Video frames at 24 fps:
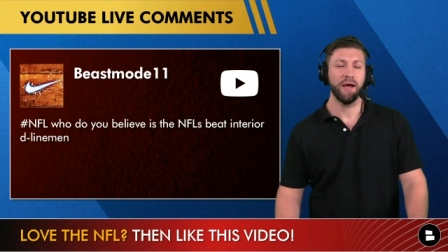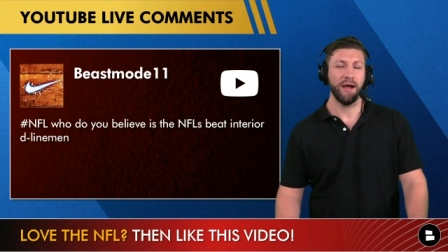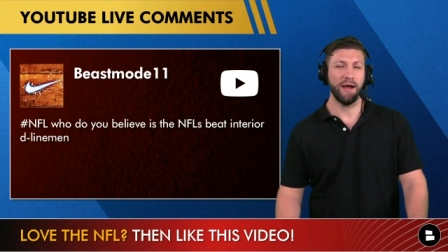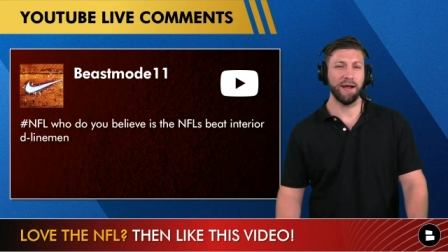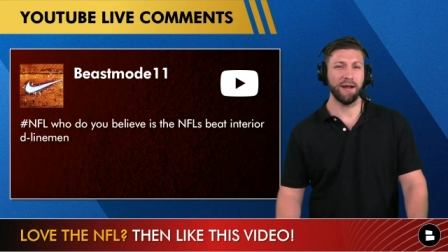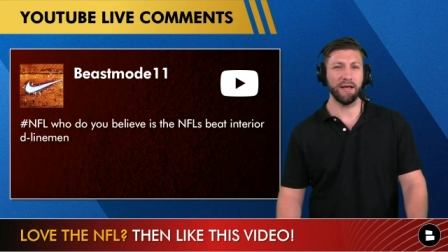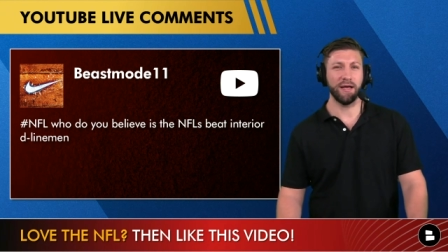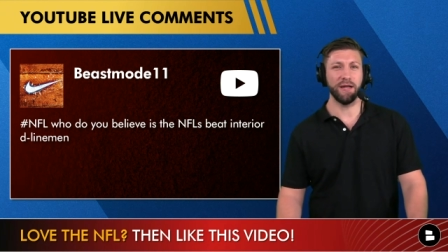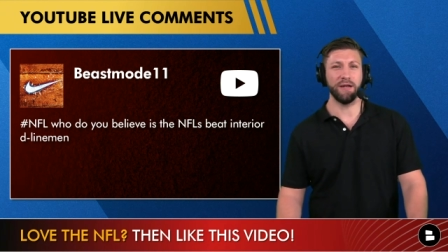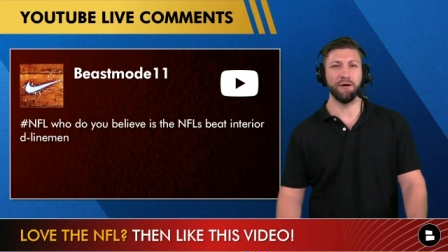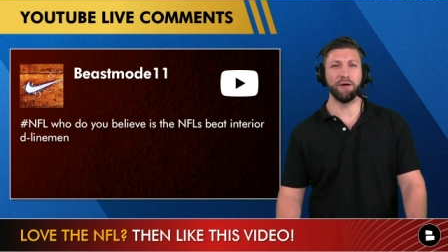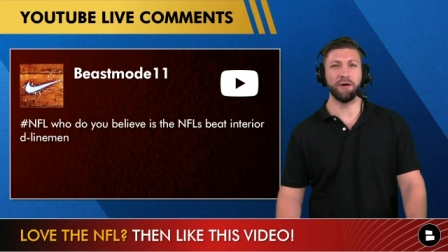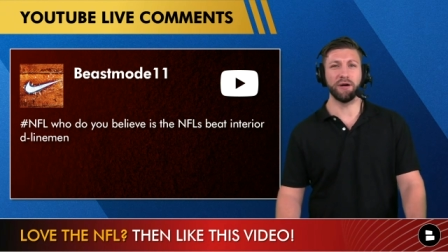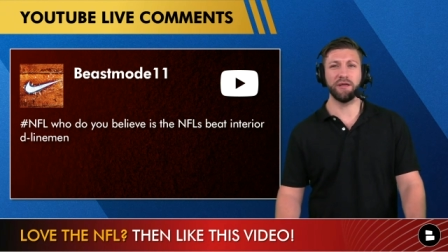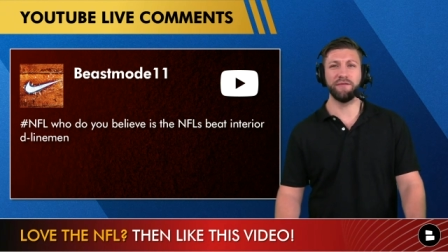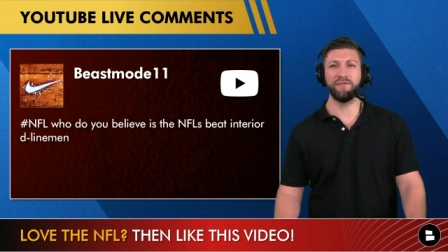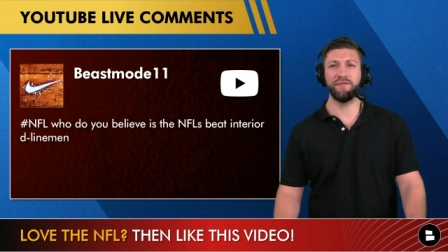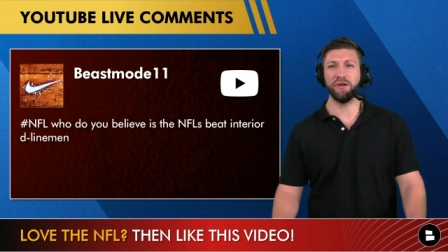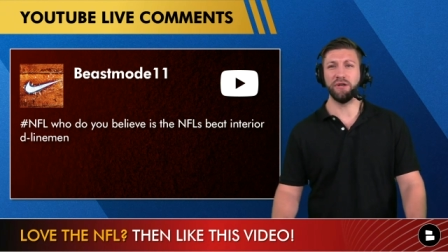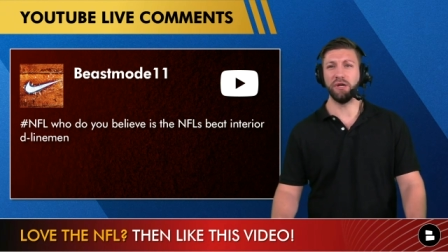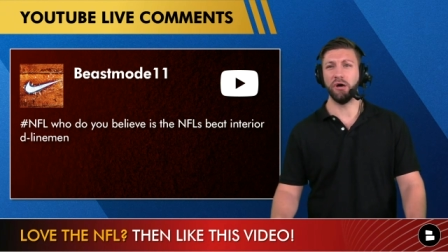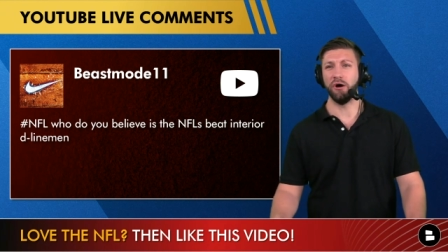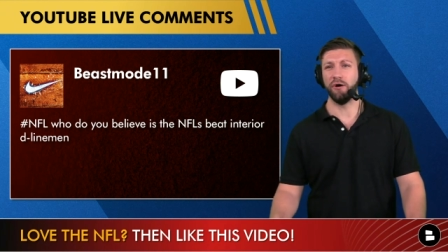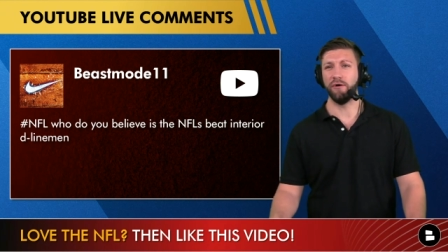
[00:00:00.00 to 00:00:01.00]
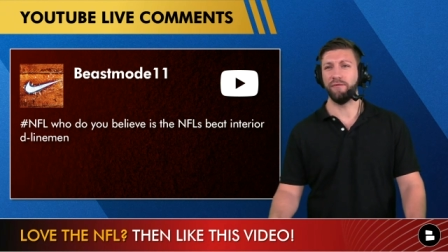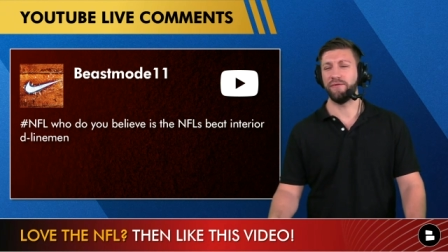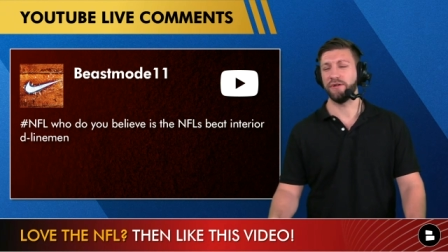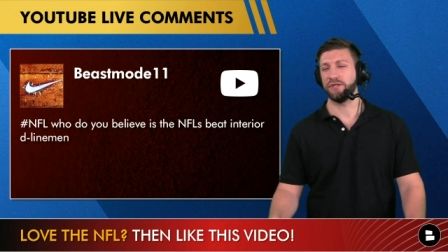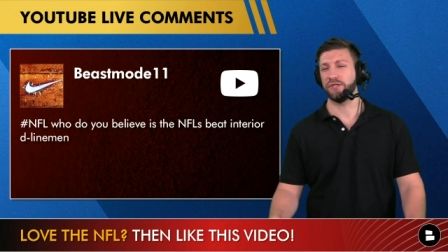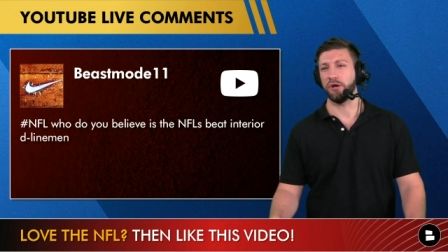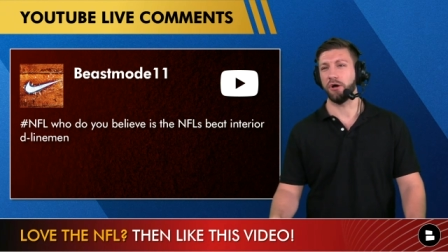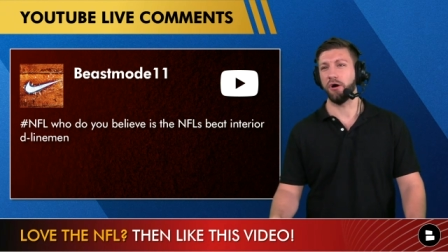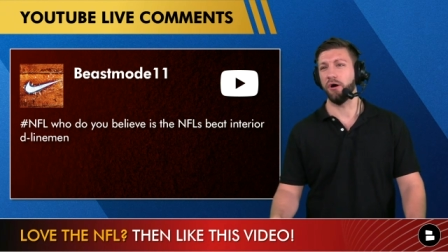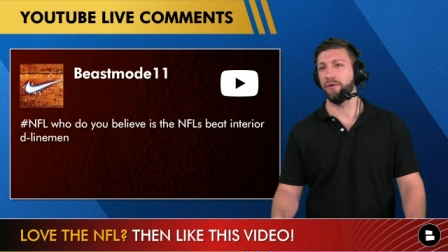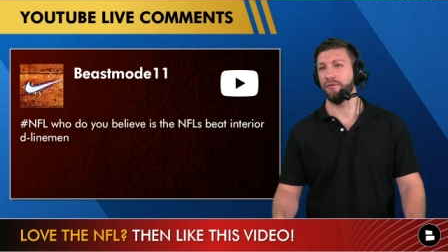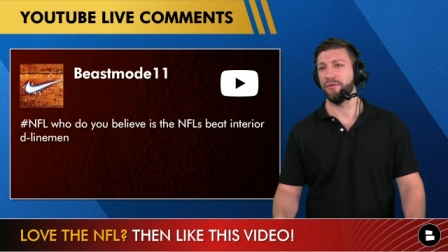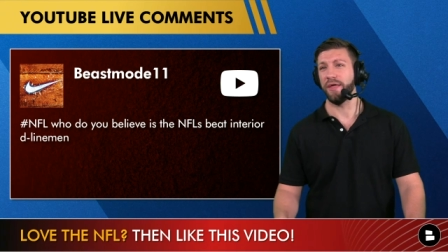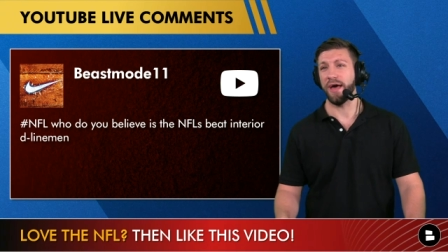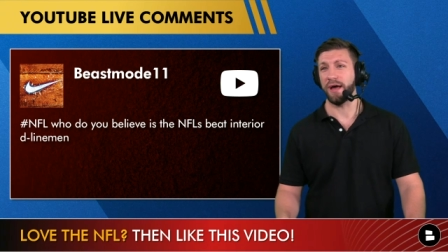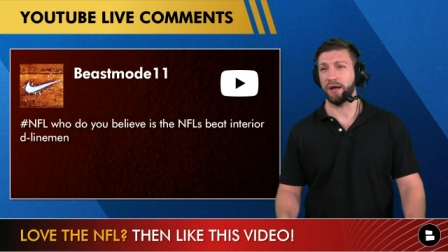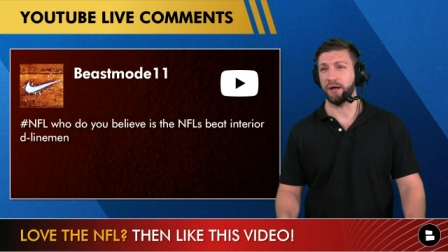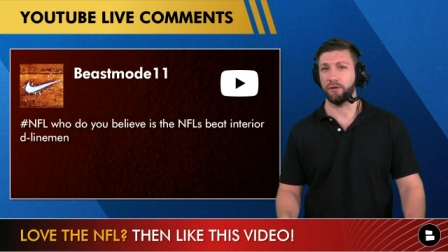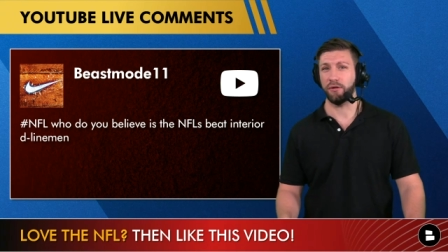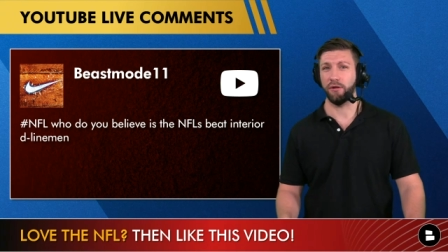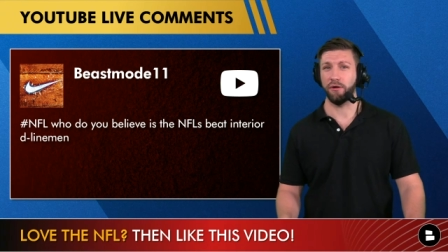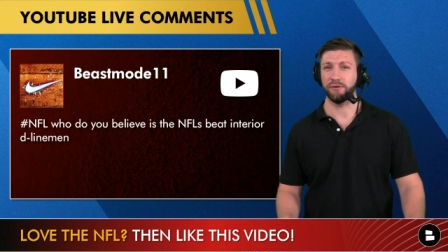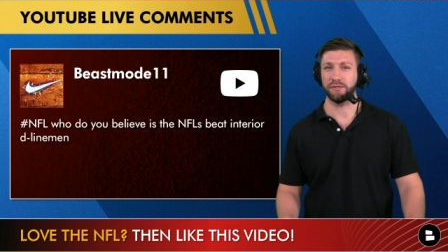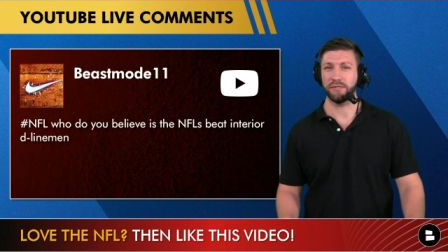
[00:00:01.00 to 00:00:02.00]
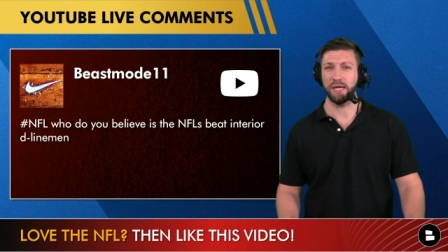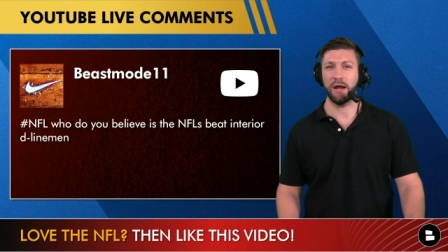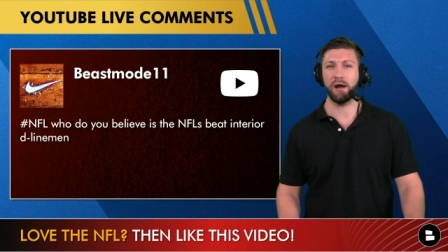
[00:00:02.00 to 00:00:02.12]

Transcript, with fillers: and I don't even know if it's all that close.